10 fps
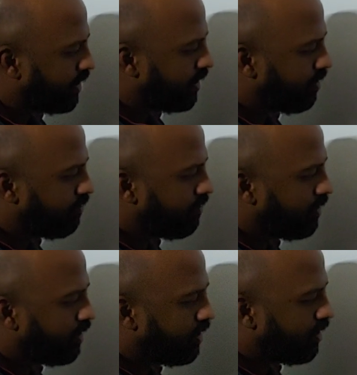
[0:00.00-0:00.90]
have,
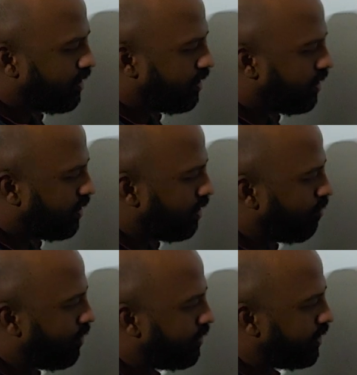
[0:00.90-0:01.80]

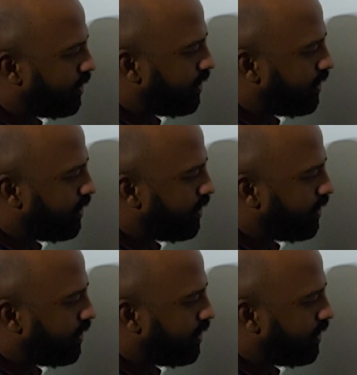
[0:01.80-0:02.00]
about